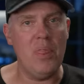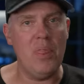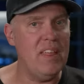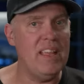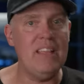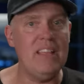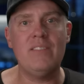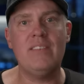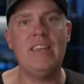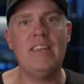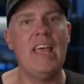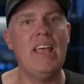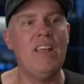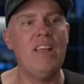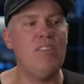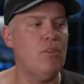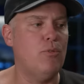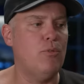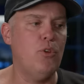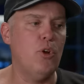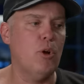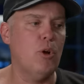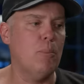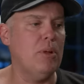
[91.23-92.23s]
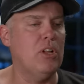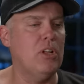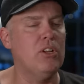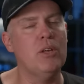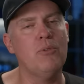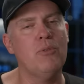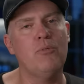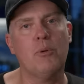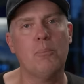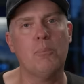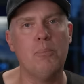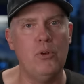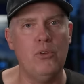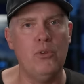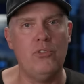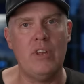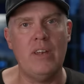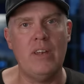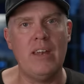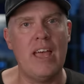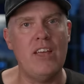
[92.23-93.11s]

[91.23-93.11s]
These days, if you're building for boost and